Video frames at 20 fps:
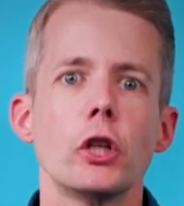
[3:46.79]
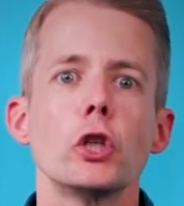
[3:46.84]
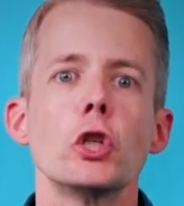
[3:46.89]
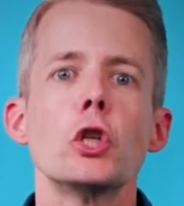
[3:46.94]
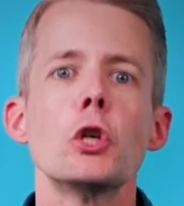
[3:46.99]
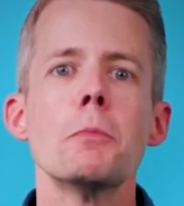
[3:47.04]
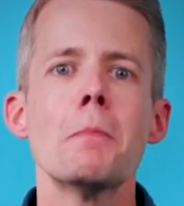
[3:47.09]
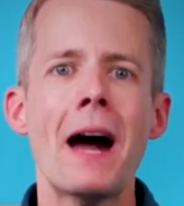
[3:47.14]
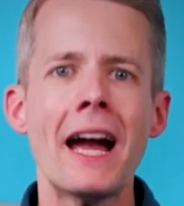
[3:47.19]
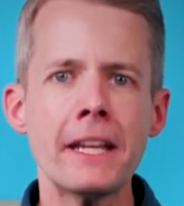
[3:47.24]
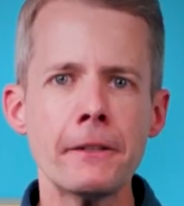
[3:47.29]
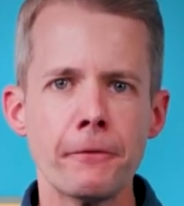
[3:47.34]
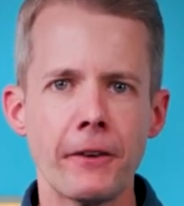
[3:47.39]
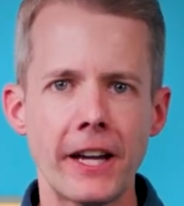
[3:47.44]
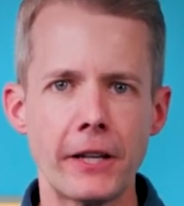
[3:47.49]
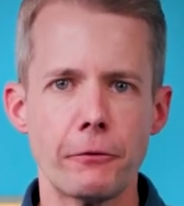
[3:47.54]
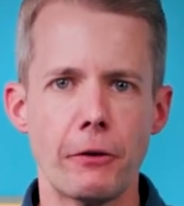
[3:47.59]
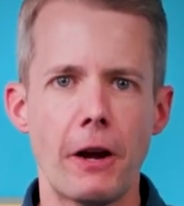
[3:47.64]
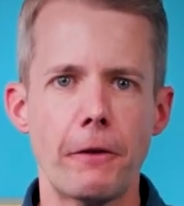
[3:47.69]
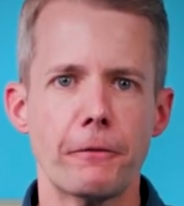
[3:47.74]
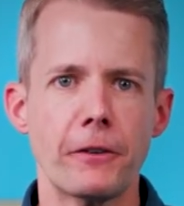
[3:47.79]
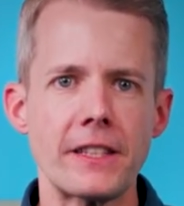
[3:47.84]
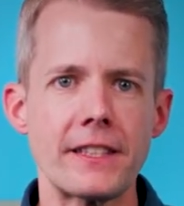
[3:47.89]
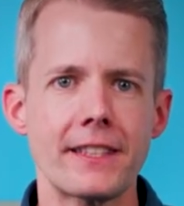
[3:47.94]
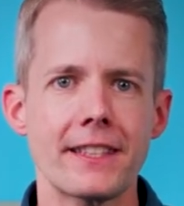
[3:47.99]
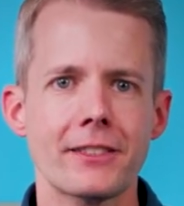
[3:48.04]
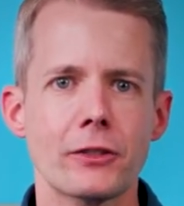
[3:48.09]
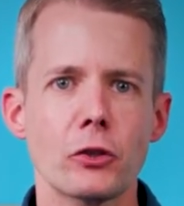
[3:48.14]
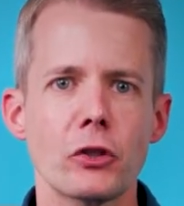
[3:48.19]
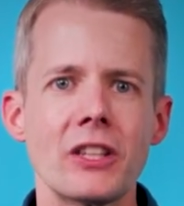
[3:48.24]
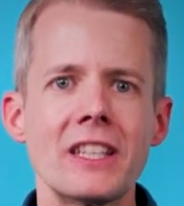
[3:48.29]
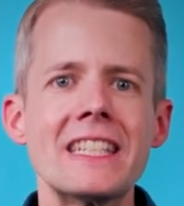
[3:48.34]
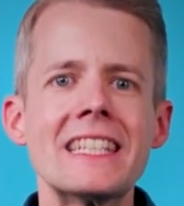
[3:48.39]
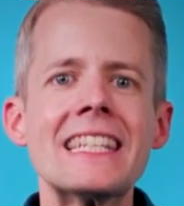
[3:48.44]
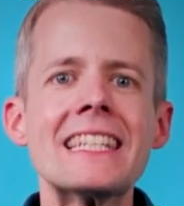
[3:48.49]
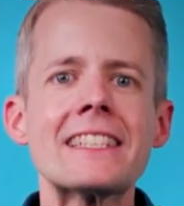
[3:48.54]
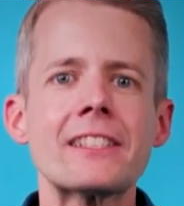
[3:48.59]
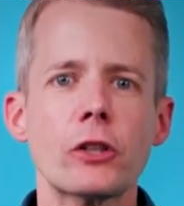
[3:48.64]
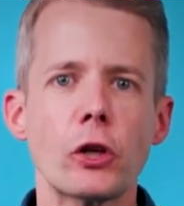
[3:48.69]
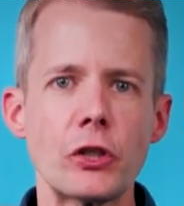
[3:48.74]
You might find references to the
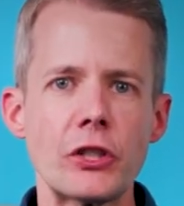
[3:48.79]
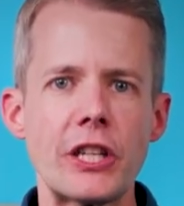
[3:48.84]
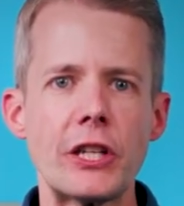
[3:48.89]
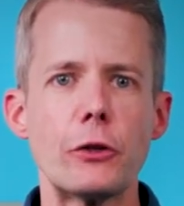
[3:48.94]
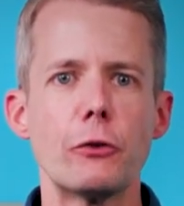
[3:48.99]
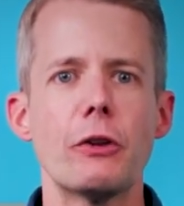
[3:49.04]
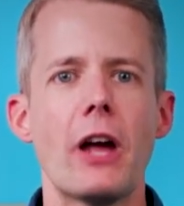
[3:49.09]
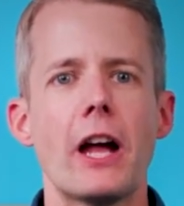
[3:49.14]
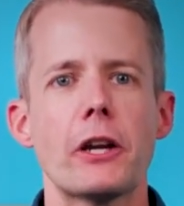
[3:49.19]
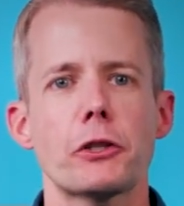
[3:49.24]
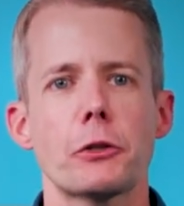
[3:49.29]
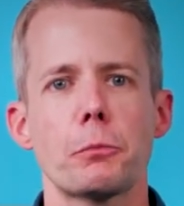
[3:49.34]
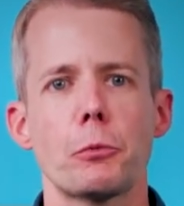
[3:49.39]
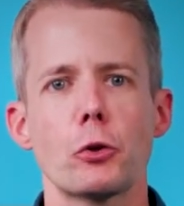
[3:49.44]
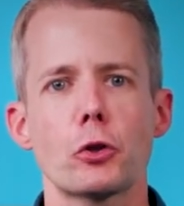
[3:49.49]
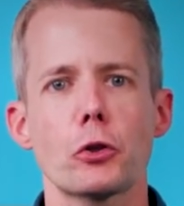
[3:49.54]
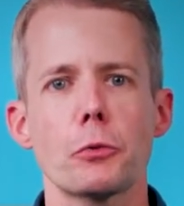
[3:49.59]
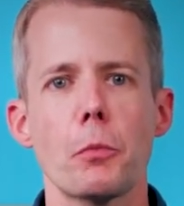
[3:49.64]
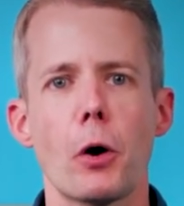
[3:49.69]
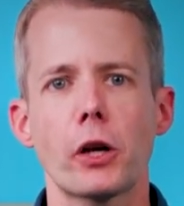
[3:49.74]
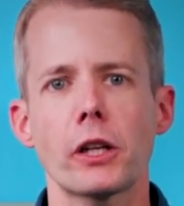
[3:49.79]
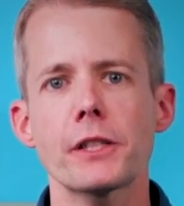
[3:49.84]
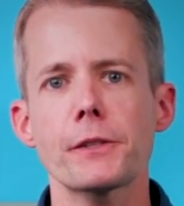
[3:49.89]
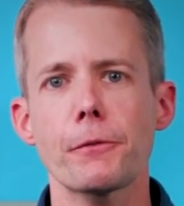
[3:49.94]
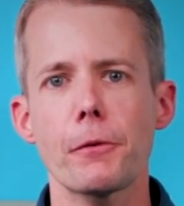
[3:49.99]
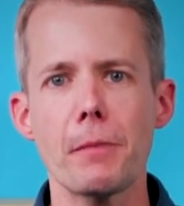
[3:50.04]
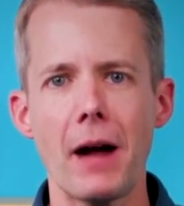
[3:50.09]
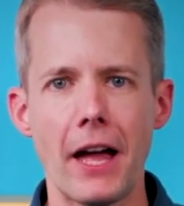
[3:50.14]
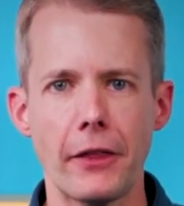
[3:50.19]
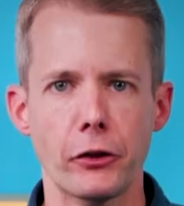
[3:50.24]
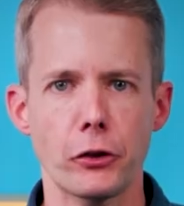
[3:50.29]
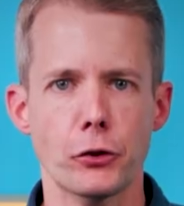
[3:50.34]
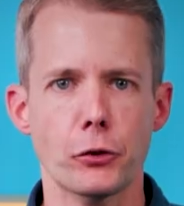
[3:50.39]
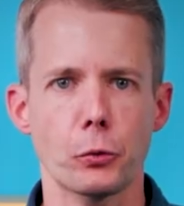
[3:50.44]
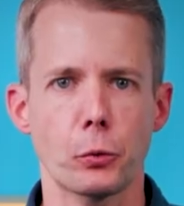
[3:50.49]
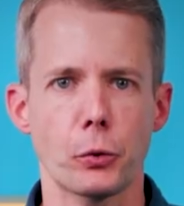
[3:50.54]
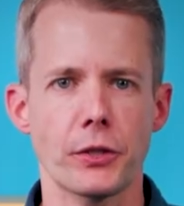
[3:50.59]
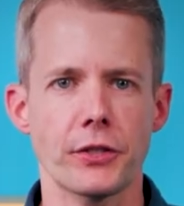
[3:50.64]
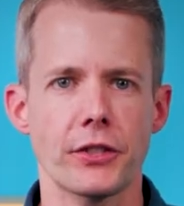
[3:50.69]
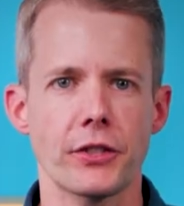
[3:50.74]
discontinued attribution models from other
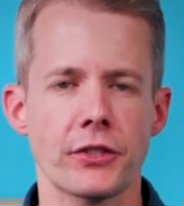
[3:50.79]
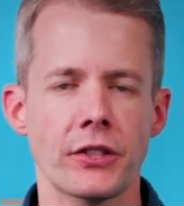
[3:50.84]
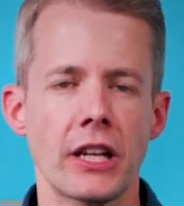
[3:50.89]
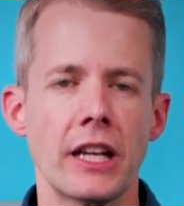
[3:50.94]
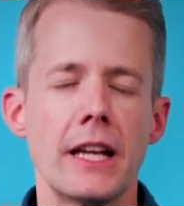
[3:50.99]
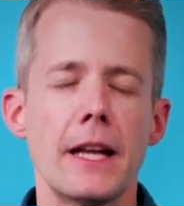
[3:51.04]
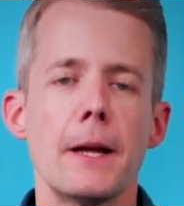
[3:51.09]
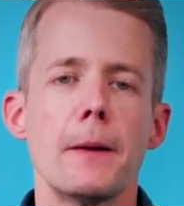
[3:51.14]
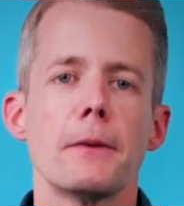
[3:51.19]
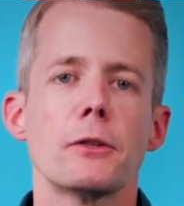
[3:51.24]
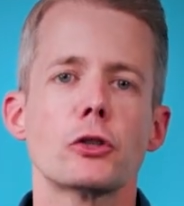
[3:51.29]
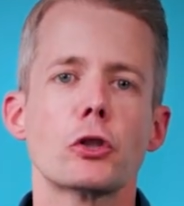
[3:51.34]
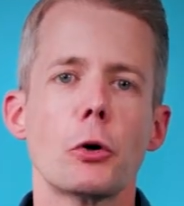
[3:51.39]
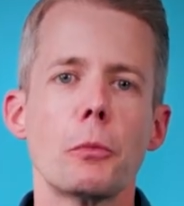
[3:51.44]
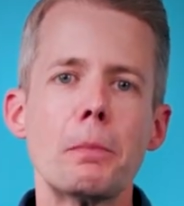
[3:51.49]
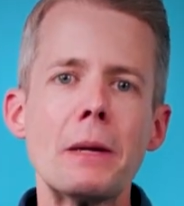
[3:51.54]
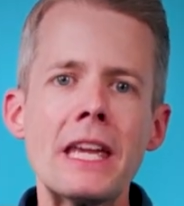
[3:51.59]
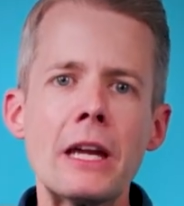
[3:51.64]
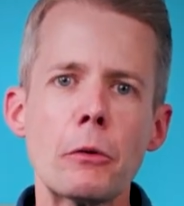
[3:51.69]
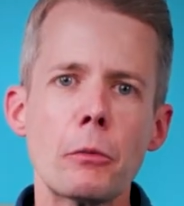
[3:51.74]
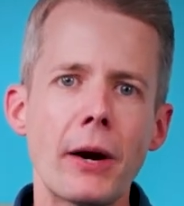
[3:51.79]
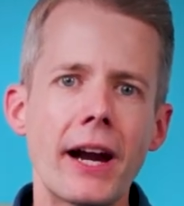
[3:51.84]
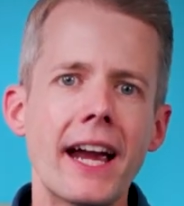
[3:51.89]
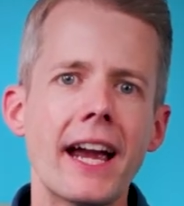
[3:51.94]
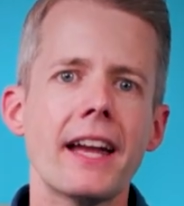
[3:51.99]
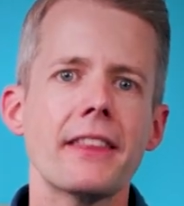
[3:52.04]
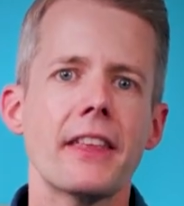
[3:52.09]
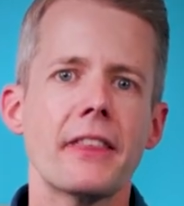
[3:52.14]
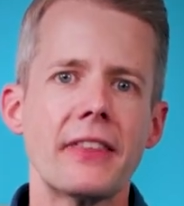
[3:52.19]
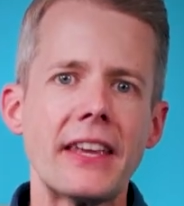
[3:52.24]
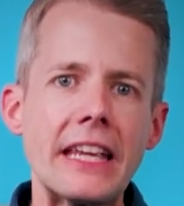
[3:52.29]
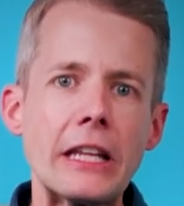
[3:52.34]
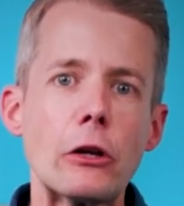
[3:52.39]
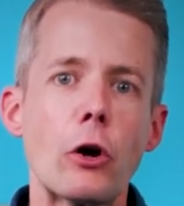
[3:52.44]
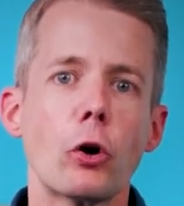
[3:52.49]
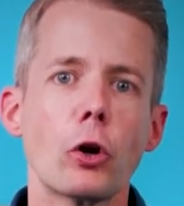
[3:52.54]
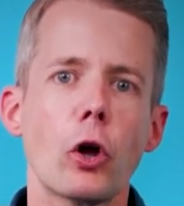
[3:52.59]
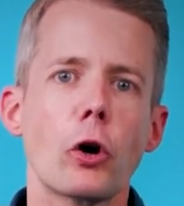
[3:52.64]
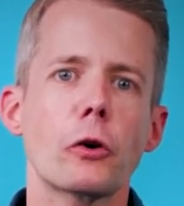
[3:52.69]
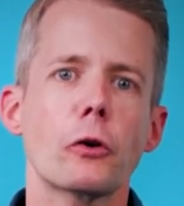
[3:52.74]
sources, so be aware that they
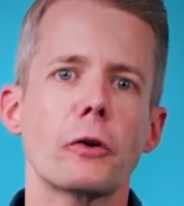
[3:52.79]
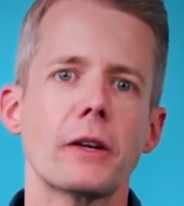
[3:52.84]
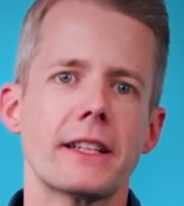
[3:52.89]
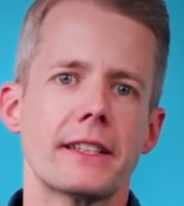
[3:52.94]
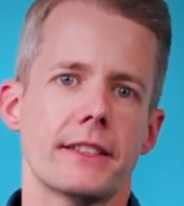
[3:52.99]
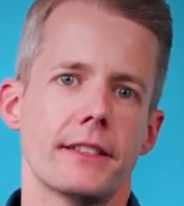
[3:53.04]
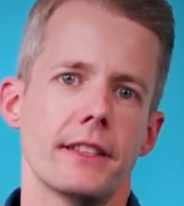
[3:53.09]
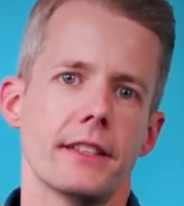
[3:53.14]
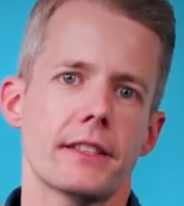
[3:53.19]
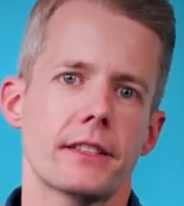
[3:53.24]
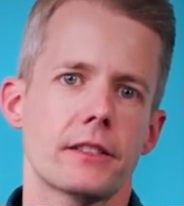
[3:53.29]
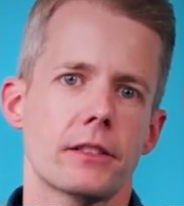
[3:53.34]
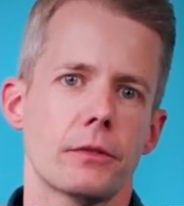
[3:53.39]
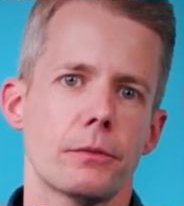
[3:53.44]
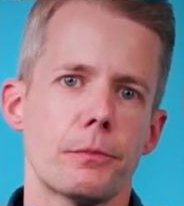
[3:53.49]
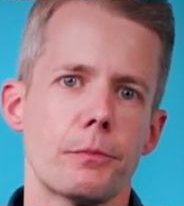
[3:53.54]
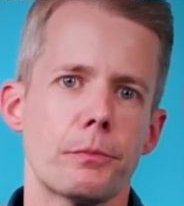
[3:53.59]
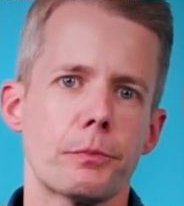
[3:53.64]
no longer exist.